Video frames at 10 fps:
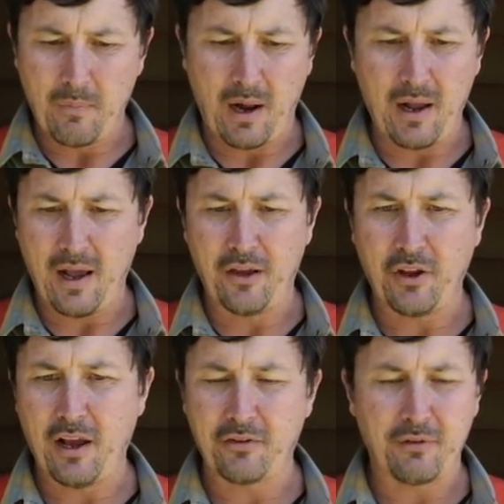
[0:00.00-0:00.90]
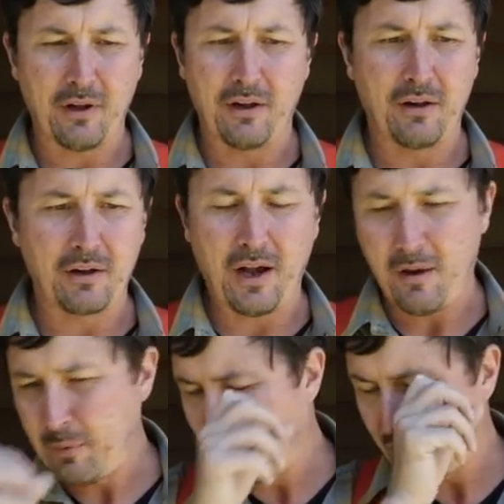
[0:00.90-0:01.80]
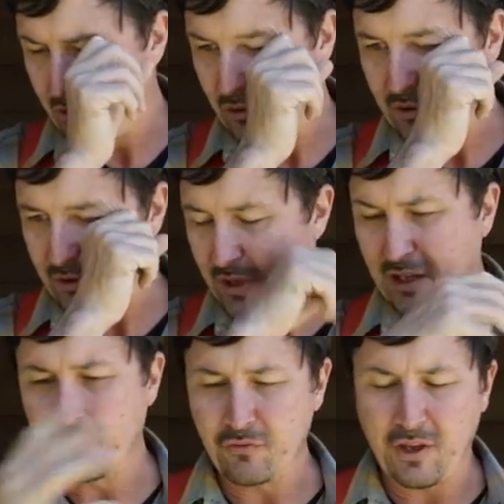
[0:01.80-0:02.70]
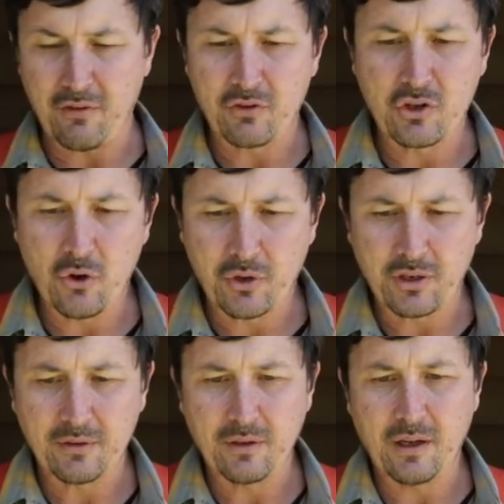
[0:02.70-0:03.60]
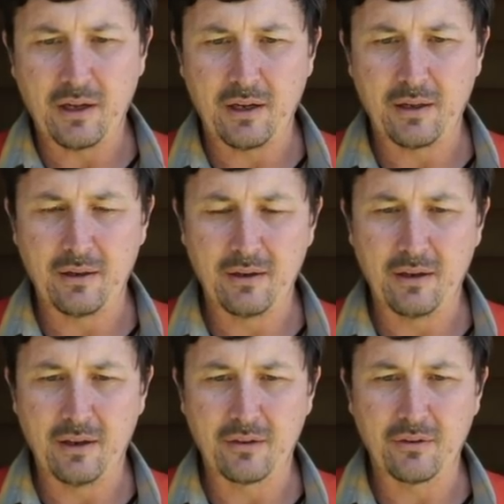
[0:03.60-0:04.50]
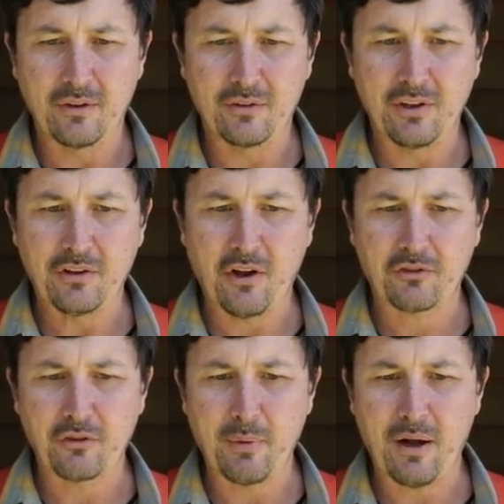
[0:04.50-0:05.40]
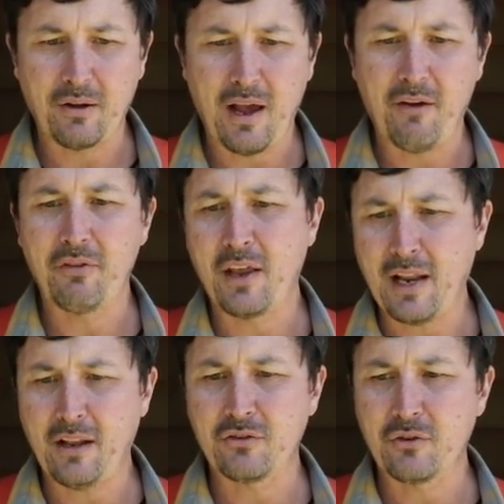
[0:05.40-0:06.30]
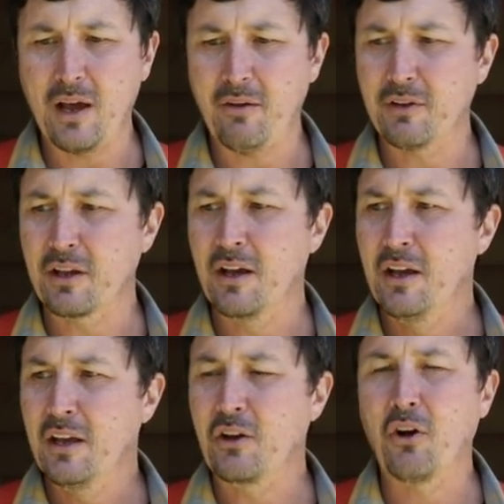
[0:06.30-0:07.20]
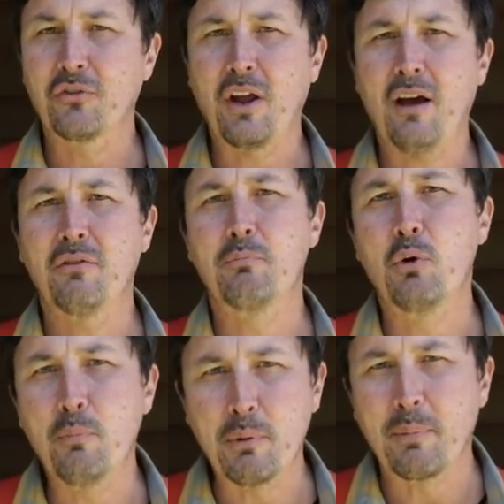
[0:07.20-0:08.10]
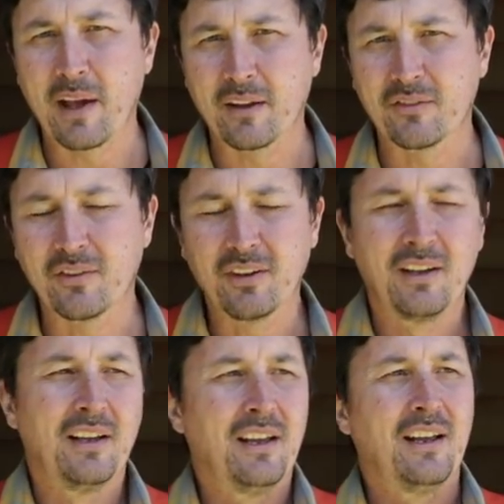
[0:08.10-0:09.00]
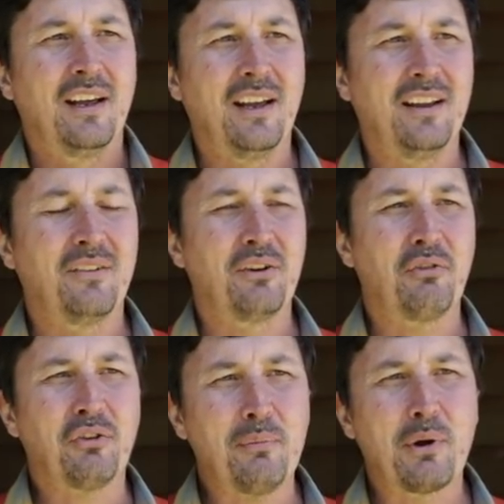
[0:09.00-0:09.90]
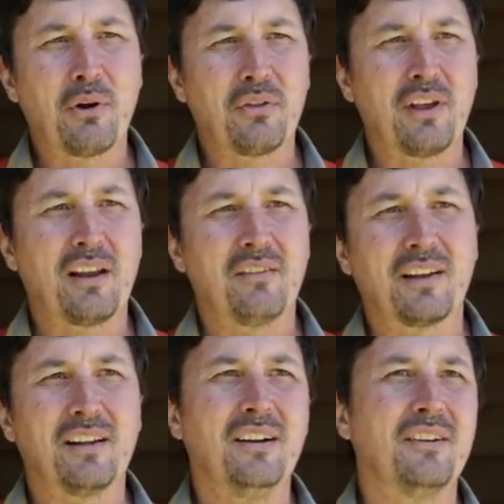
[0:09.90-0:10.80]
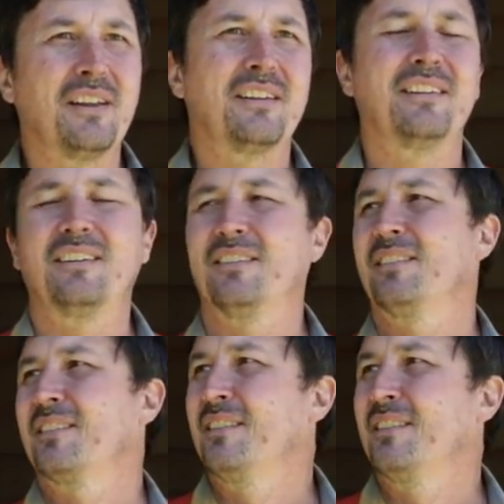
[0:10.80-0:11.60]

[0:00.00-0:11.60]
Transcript: I, as, uh, a guy I've been listening to, David Goggins, uh, uh, he talks about having that attitude, having he calls it having poopy pants. And the first time I heard that, I'm like, oh, that you know,